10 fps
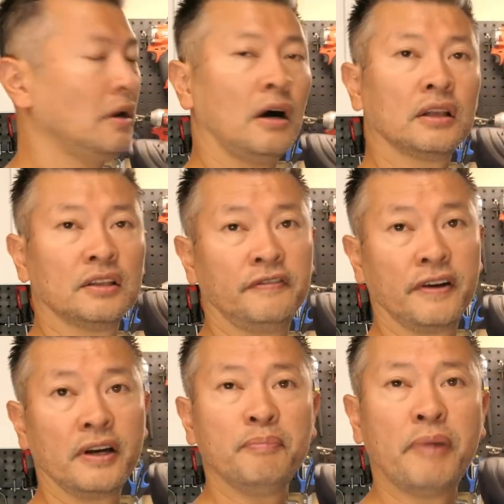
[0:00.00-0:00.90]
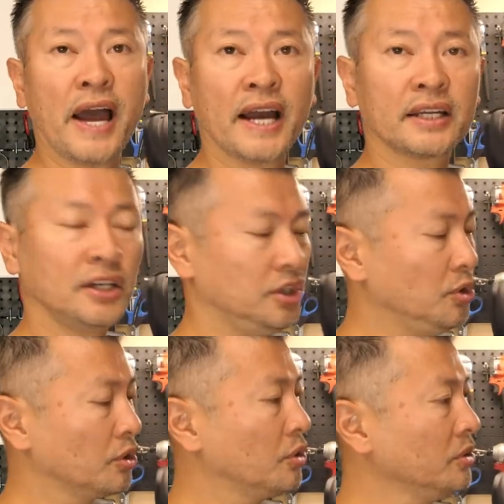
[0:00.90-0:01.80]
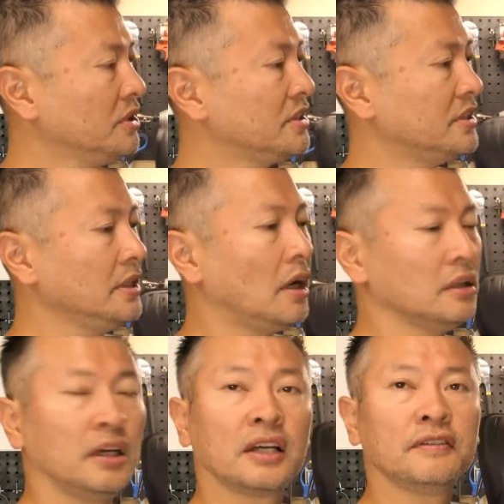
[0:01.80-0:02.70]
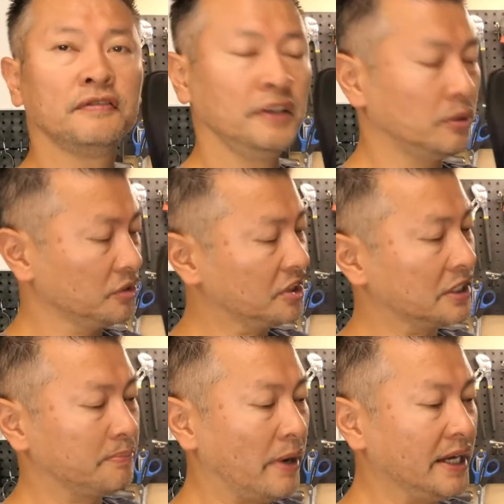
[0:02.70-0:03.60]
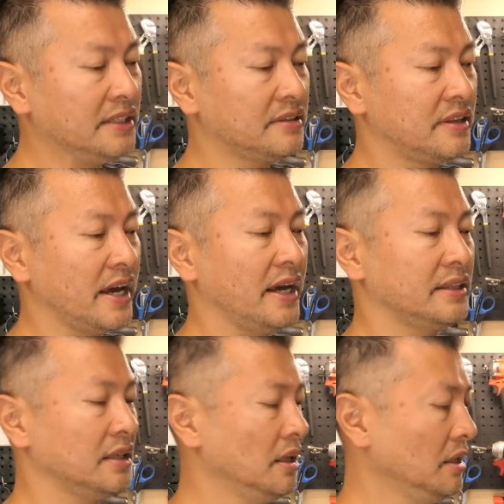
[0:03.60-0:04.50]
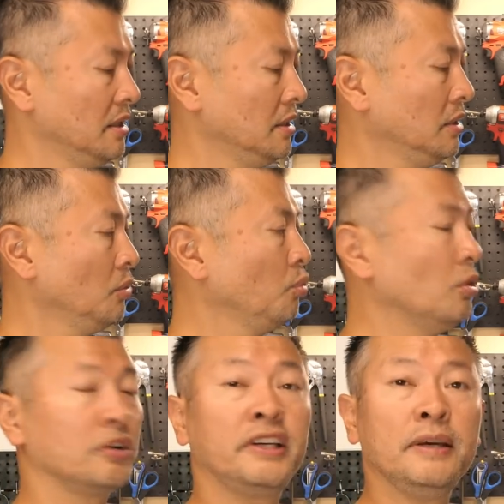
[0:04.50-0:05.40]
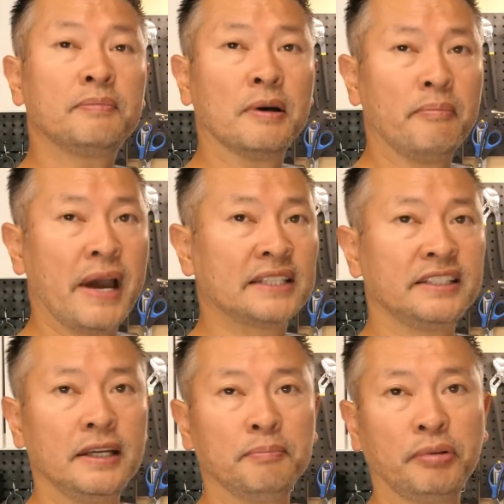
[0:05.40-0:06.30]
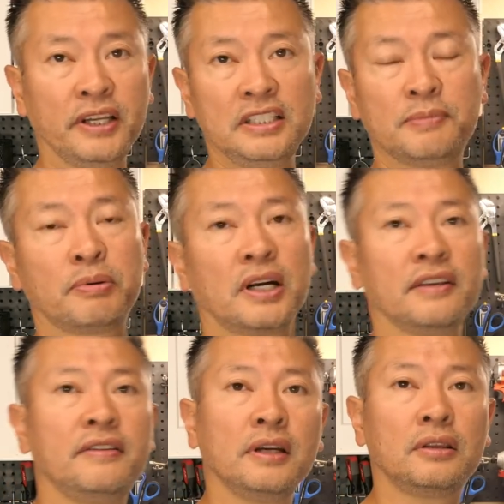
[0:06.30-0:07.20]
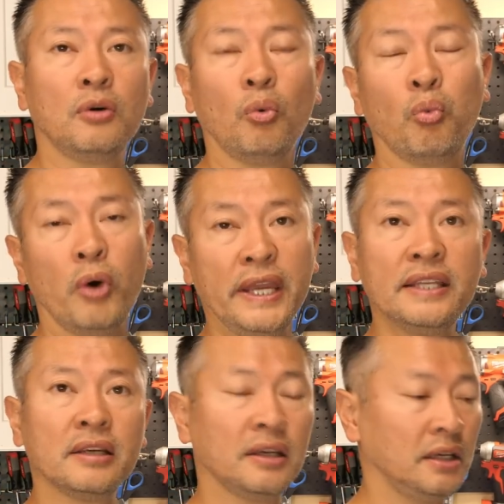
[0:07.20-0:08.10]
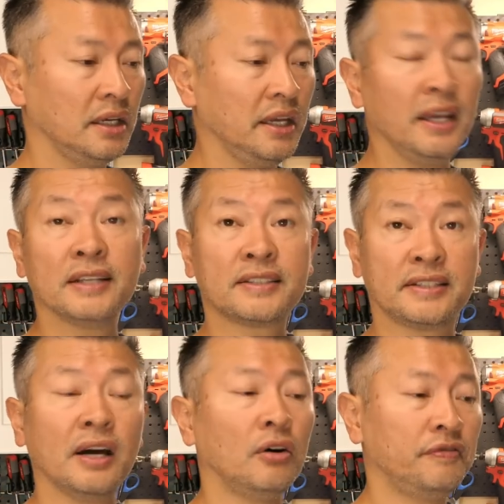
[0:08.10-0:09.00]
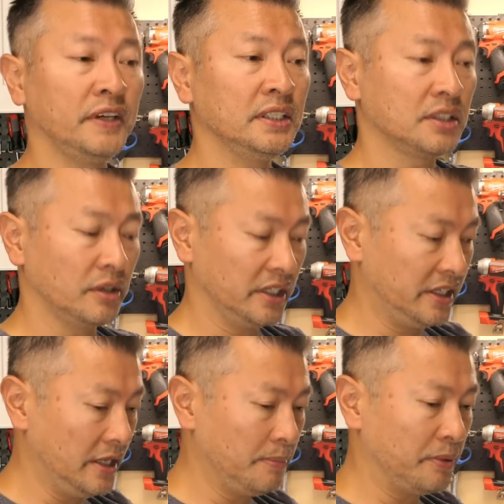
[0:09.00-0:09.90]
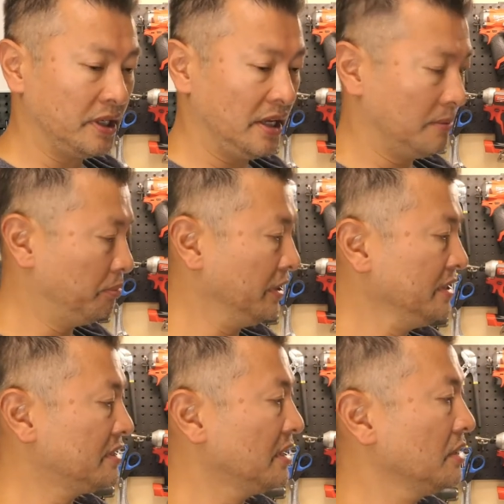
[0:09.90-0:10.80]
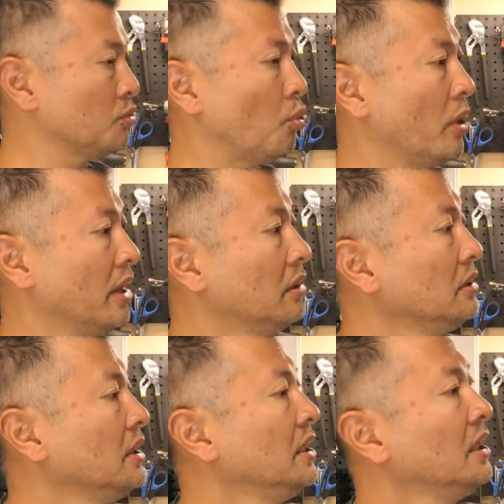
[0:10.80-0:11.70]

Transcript: On the very back, you're going to see a lot of little spikes that will keep the mat in place, but I think the weight itself is going to keep it in place as well.